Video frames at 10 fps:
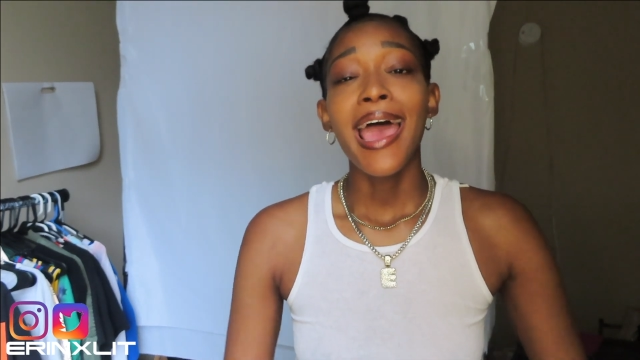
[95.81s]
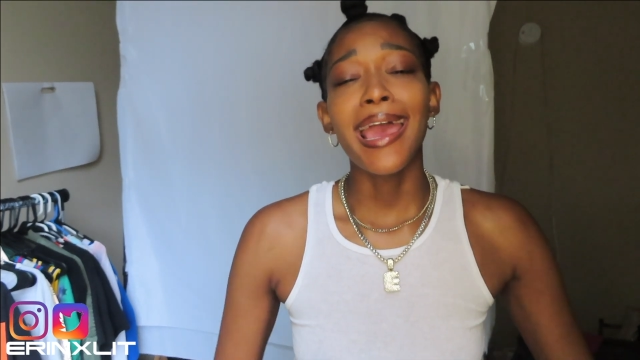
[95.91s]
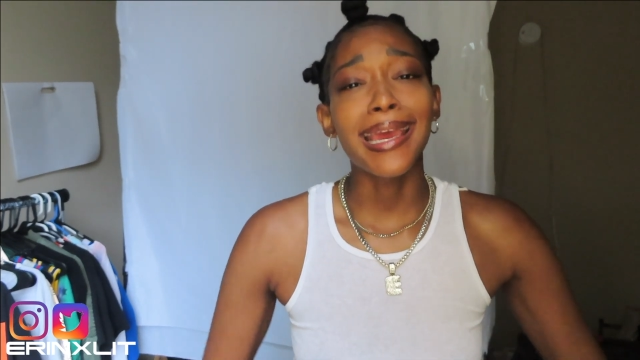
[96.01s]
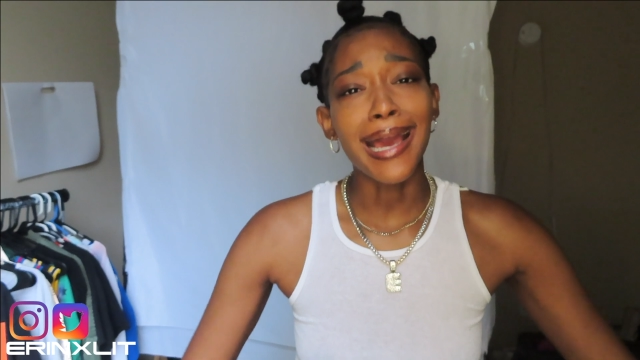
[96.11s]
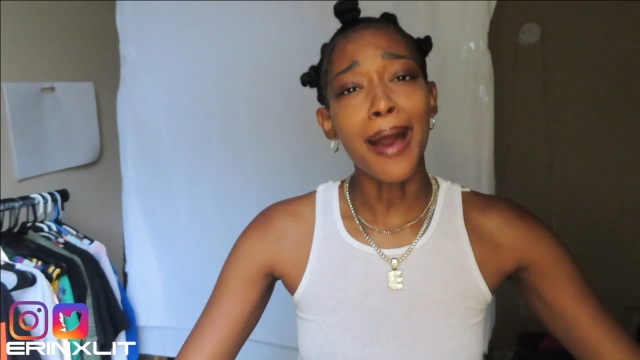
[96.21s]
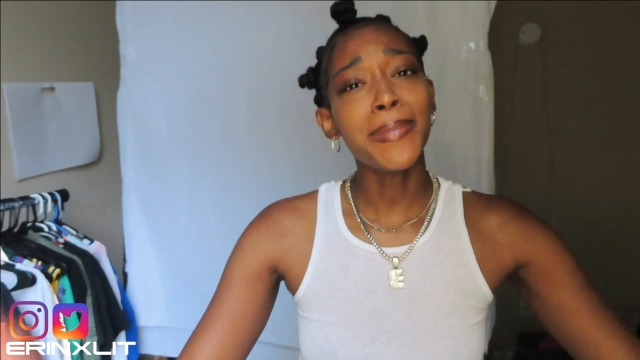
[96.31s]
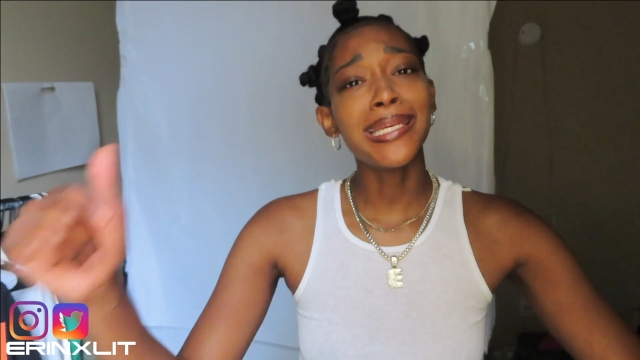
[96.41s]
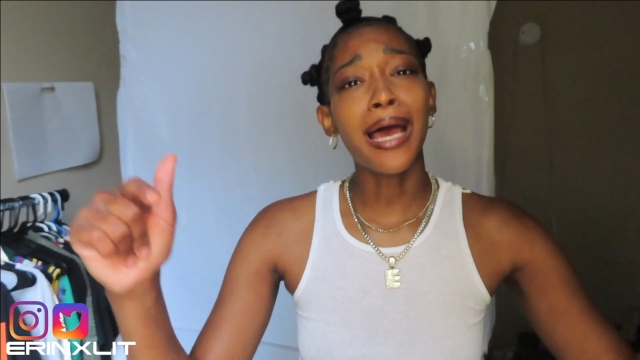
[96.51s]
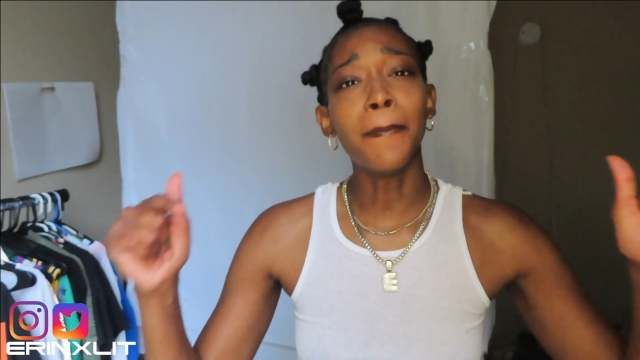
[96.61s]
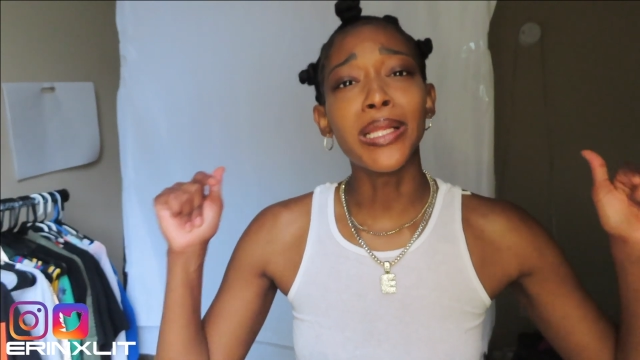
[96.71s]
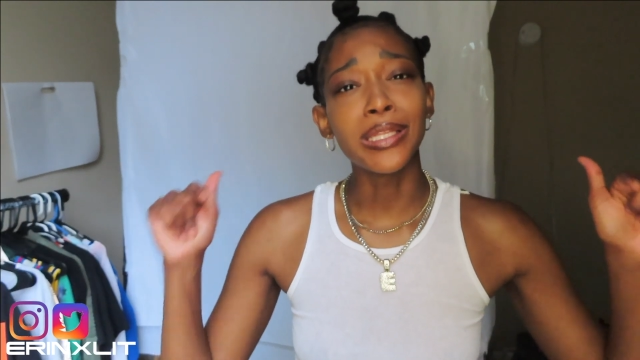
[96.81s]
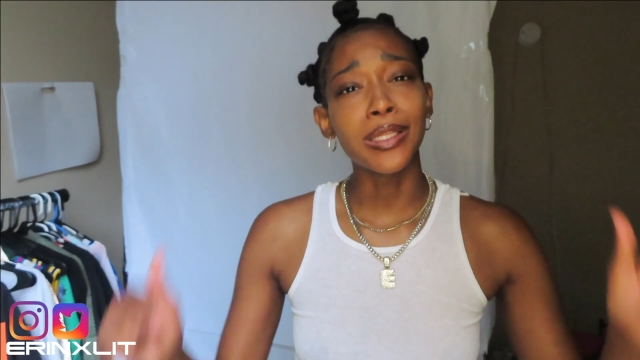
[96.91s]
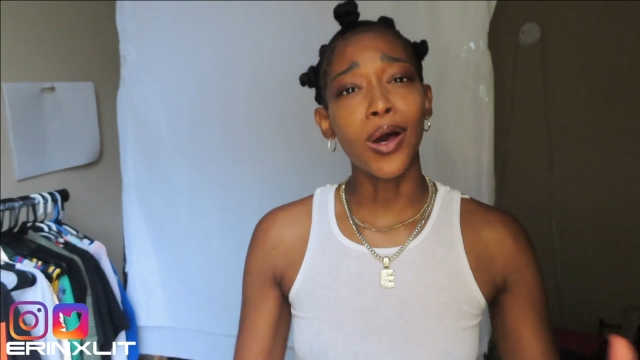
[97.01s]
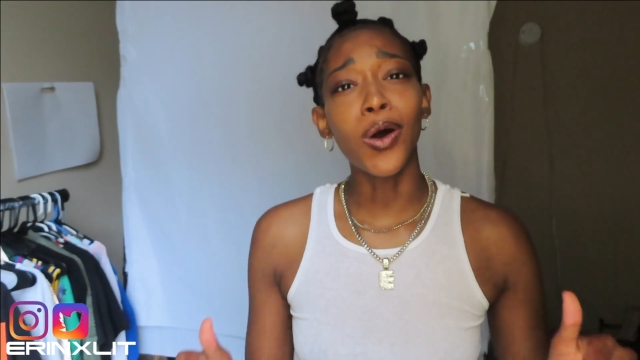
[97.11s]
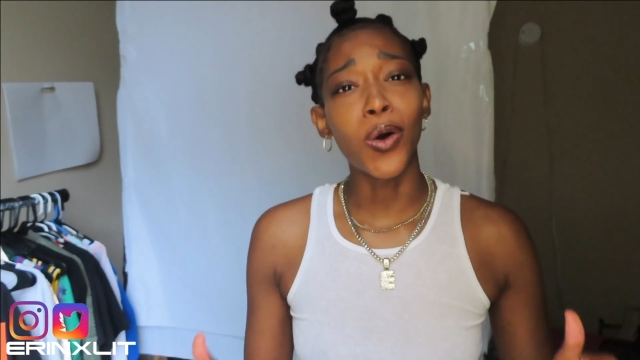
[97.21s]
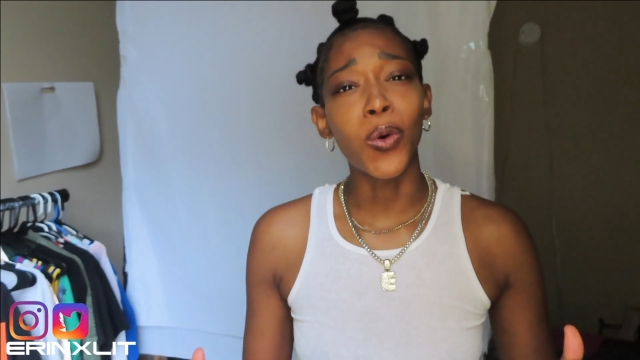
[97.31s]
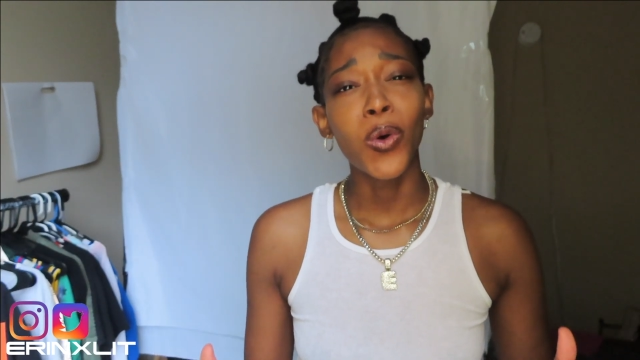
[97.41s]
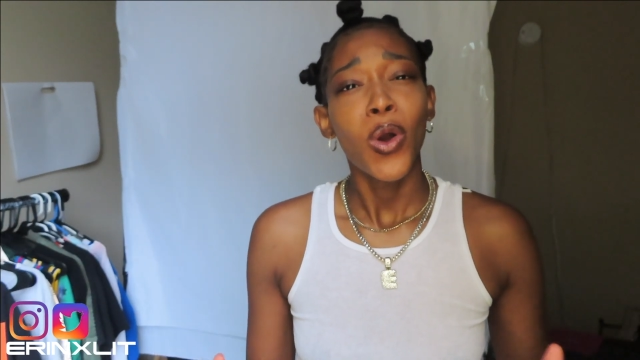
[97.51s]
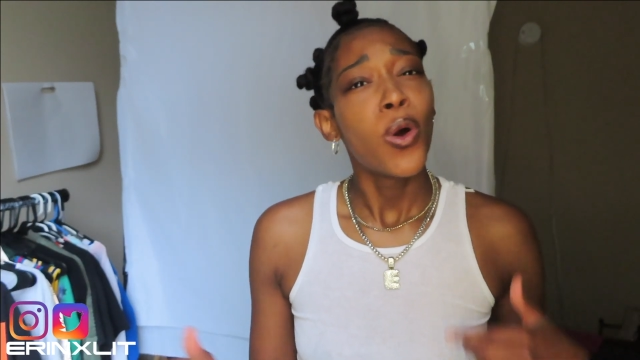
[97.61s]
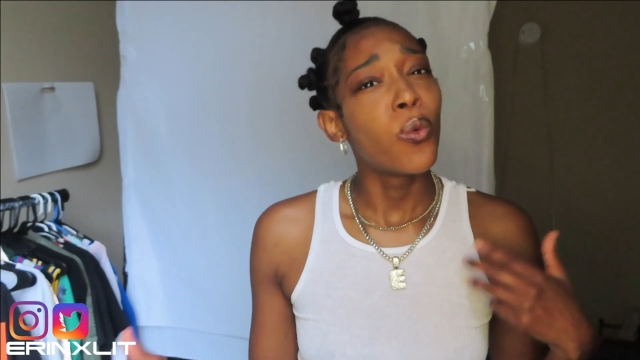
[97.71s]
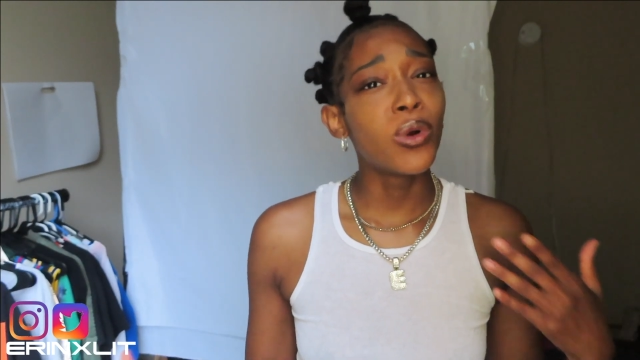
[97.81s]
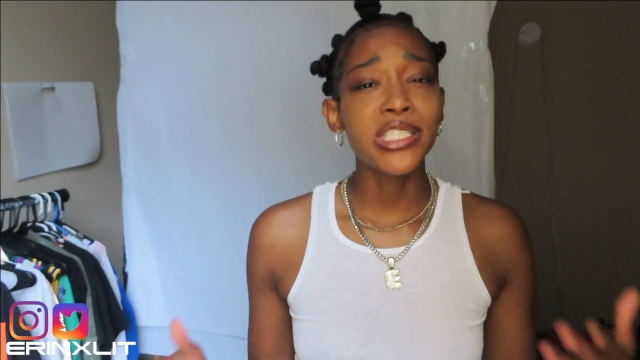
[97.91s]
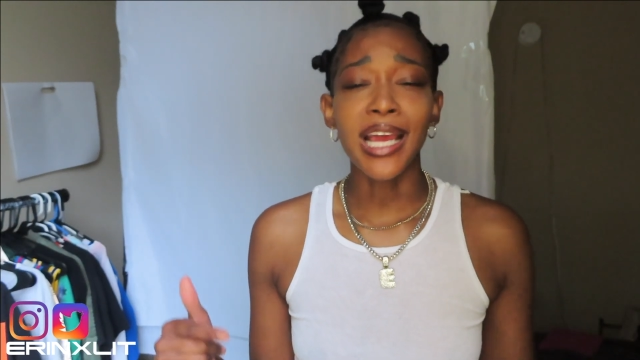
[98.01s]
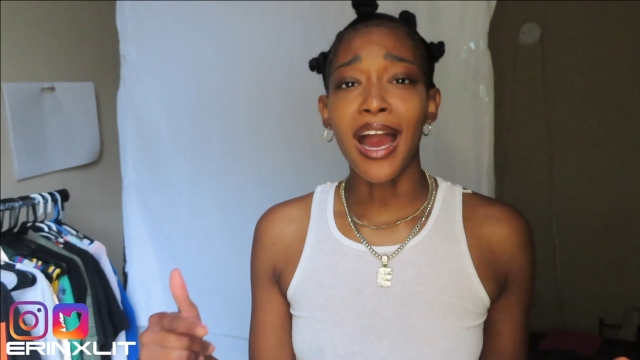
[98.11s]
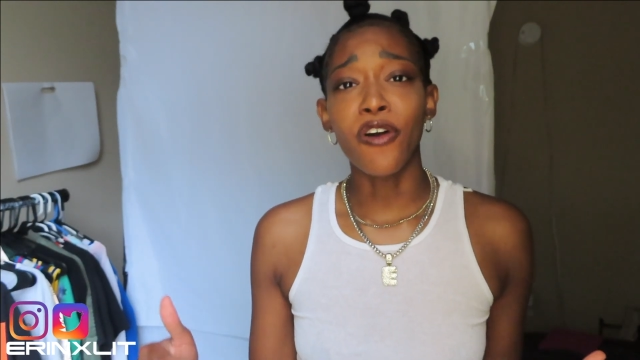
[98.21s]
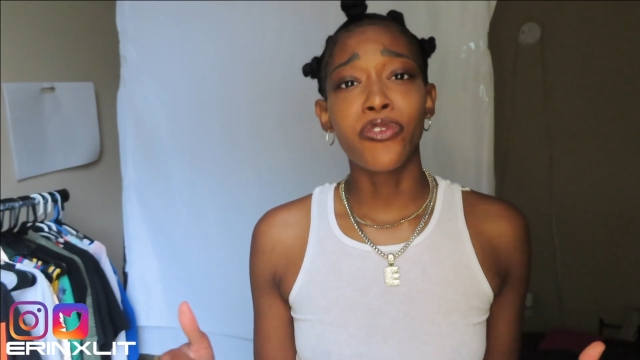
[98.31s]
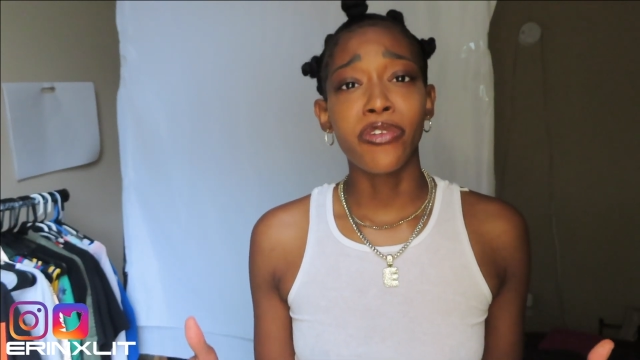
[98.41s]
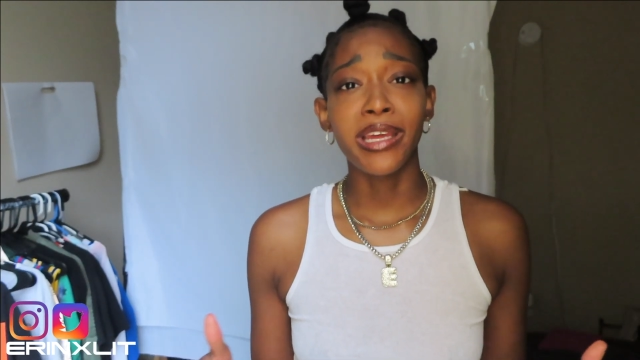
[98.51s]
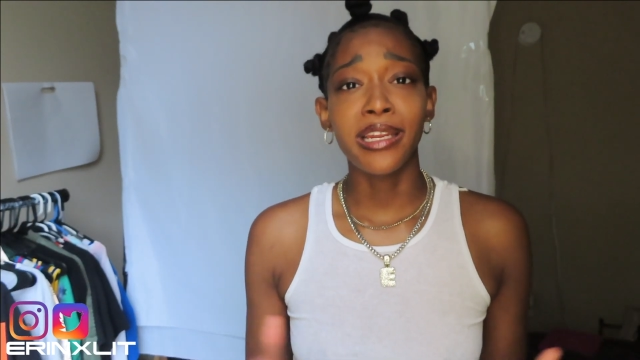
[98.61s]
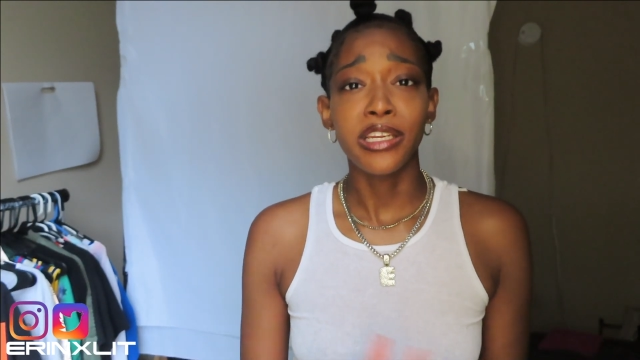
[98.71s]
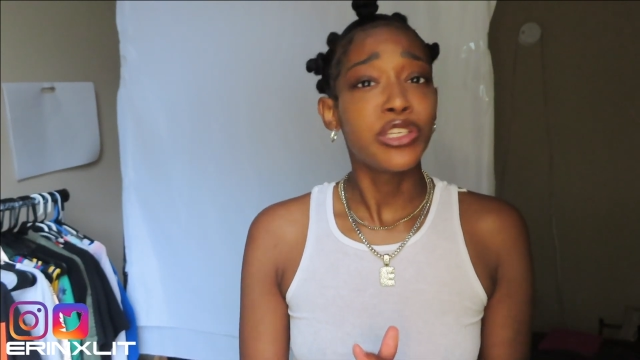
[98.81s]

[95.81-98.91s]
And comment down below which outfit